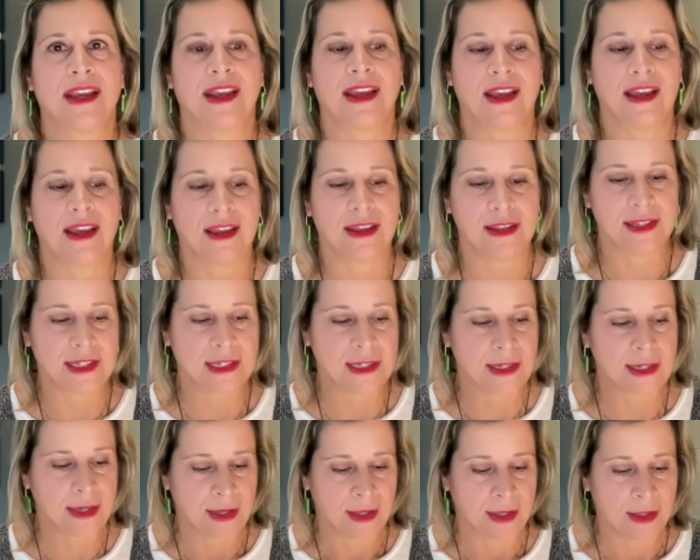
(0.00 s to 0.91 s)
And
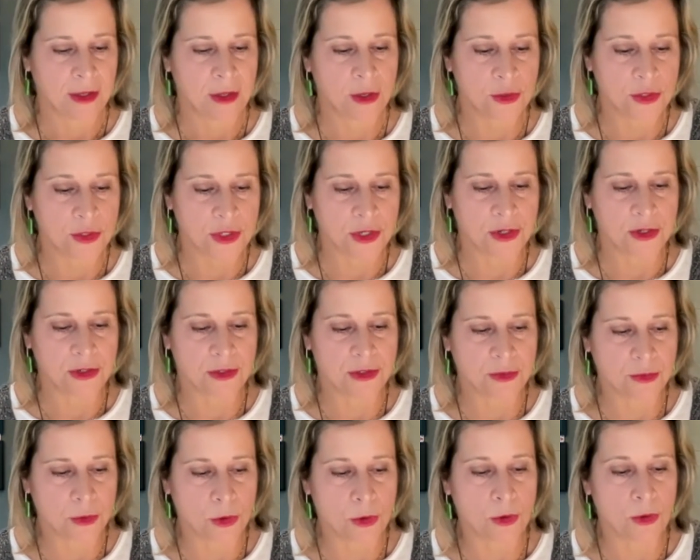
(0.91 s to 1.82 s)
the Coast Guard's
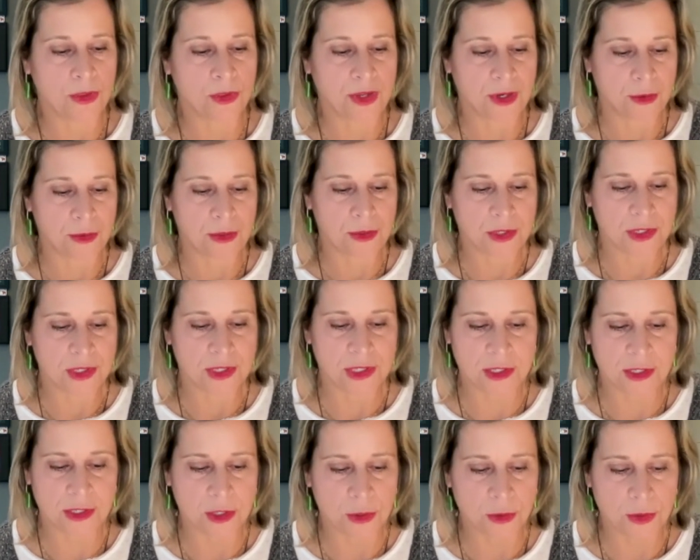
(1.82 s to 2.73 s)
role there was
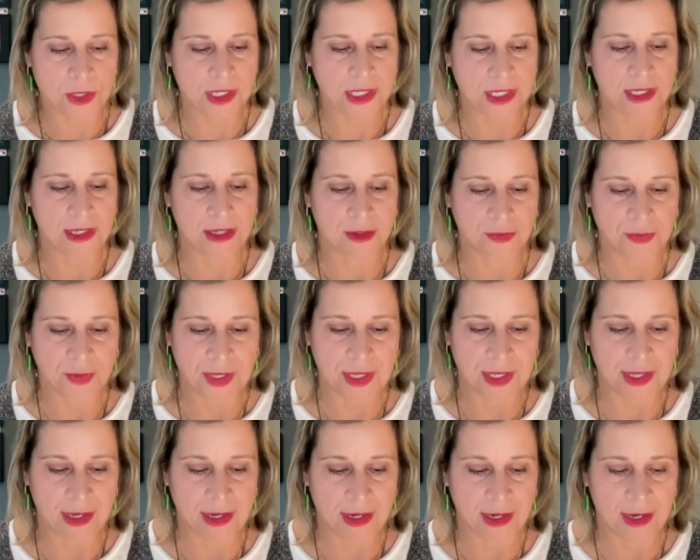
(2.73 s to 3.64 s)
so
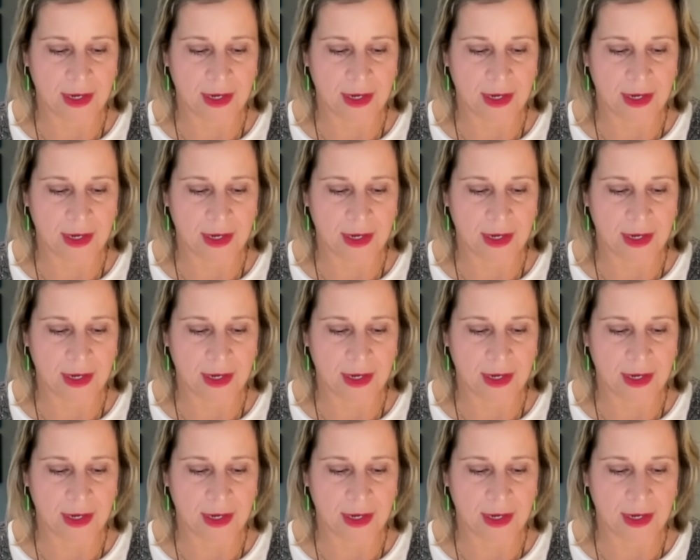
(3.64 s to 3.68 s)
significant.